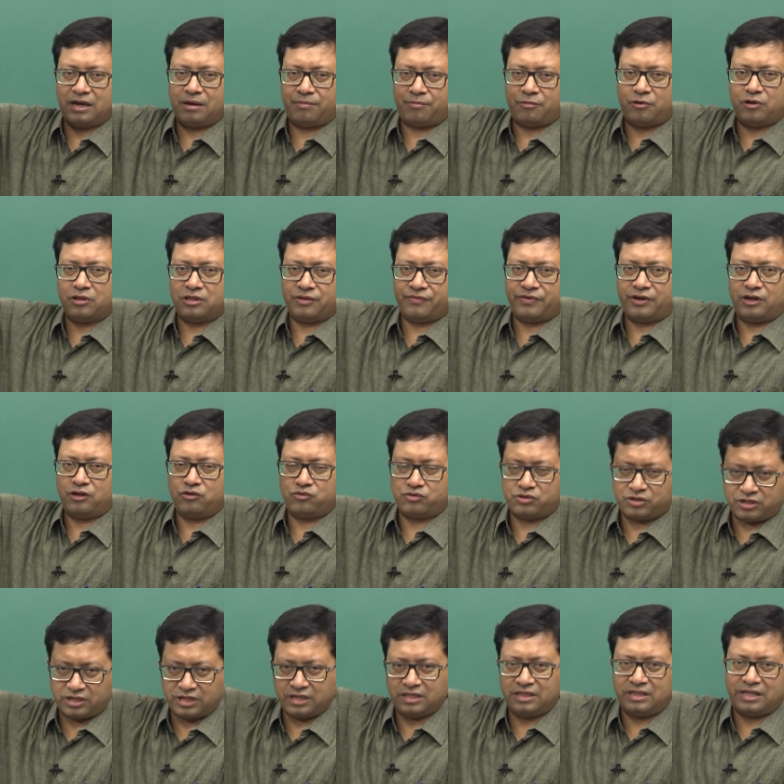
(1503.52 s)
up all the values
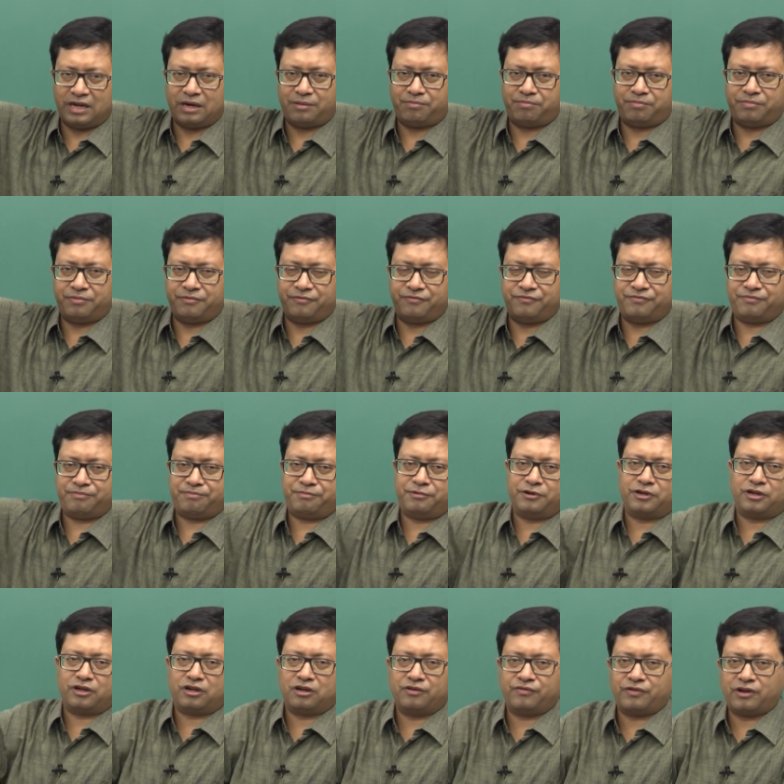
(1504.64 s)
till that
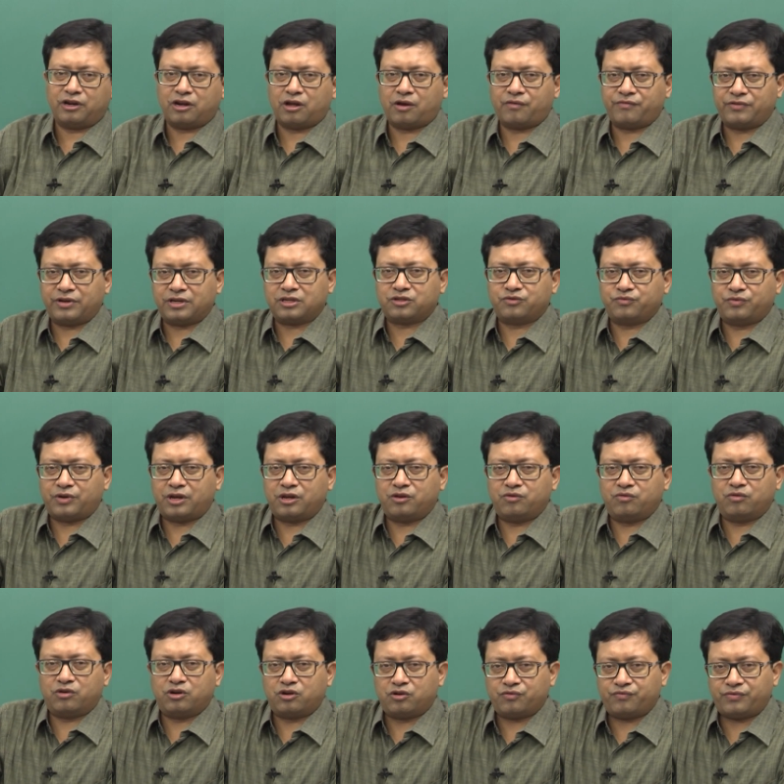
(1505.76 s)
particular value of x where you
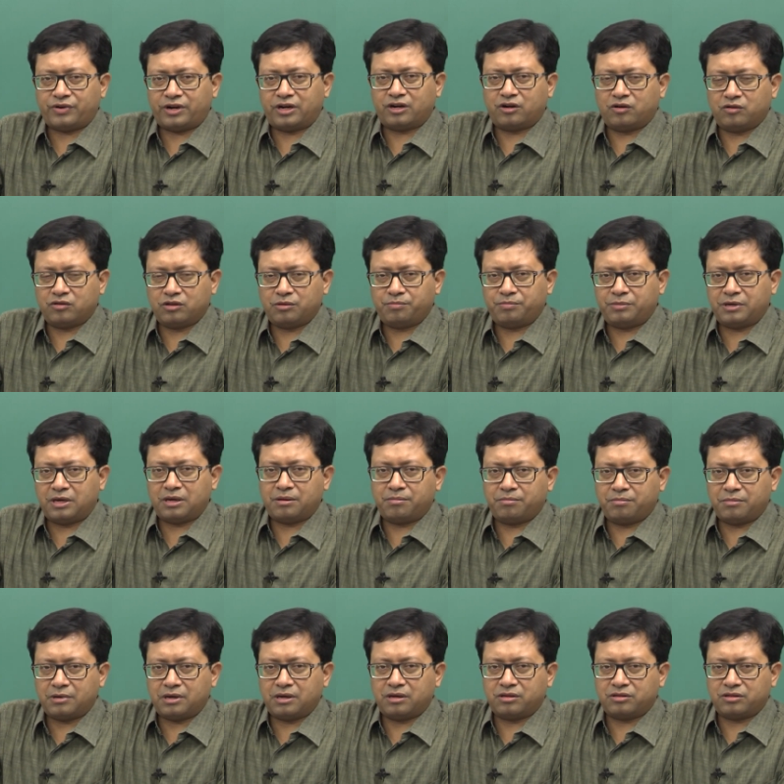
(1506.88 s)
want to find out the
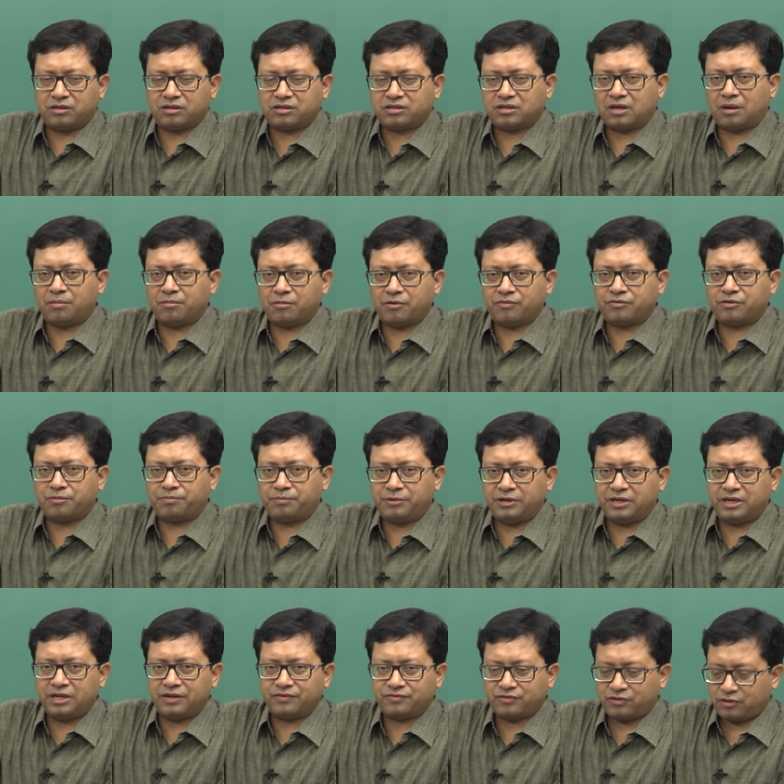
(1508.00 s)
the sum of the
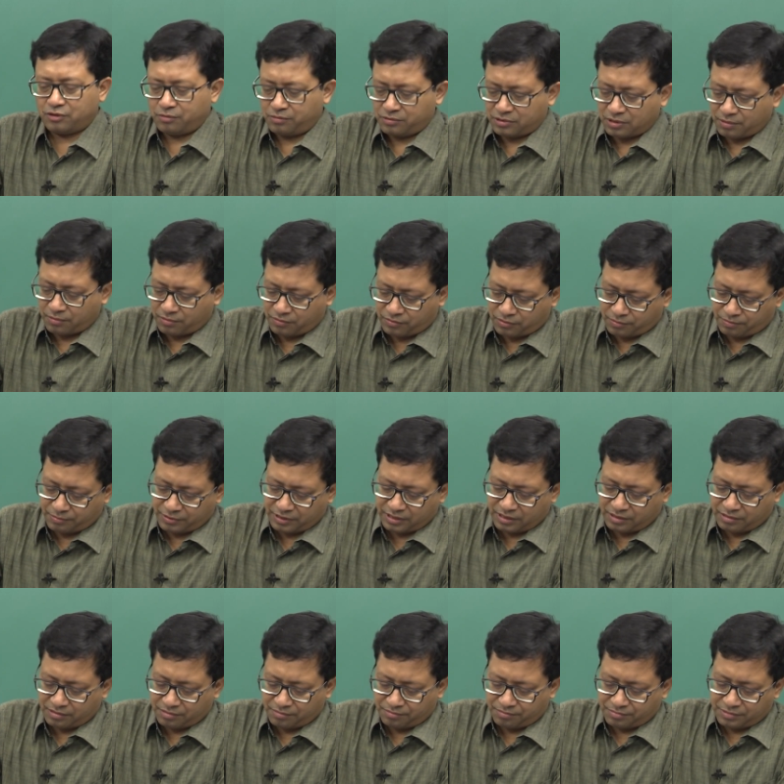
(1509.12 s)
PDFs or the sum of the
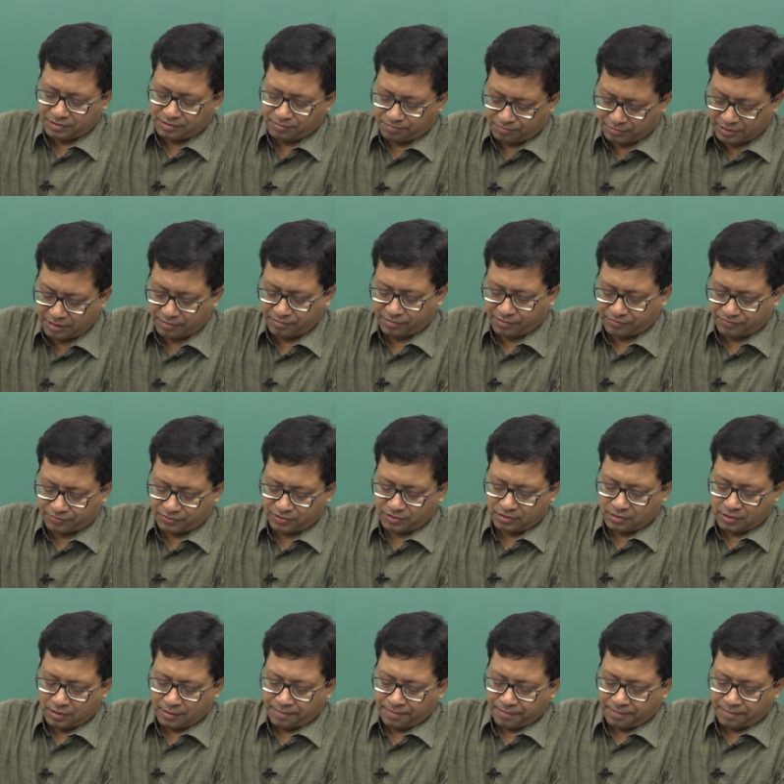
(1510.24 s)
PMFs.